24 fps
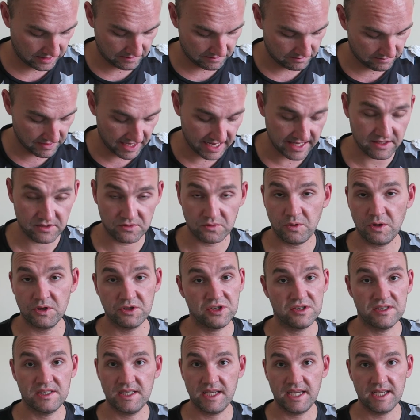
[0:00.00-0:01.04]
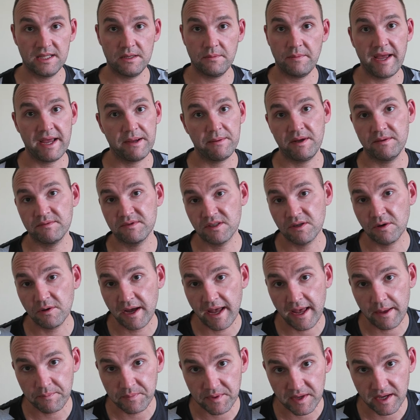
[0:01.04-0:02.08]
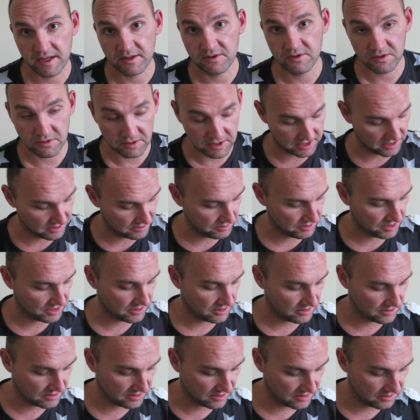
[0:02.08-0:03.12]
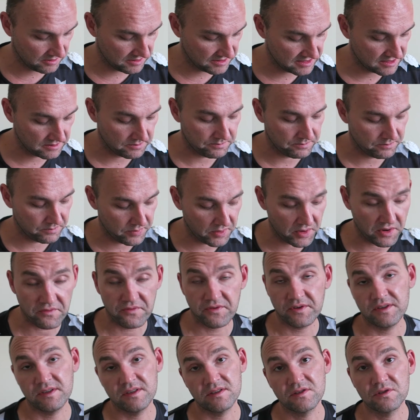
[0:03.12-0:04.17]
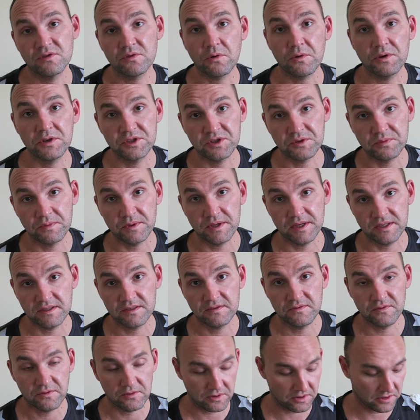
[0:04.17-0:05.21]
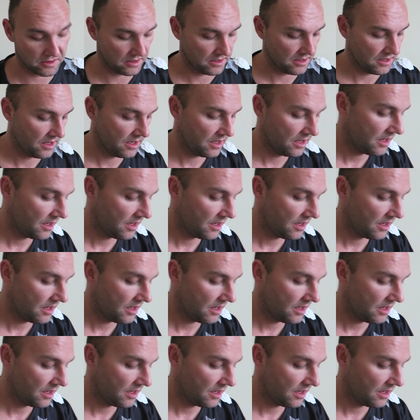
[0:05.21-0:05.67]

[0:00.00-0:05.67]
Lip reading: might as well just take the bag. But I'm so happy I took it because, you know, it's a perfect storage place for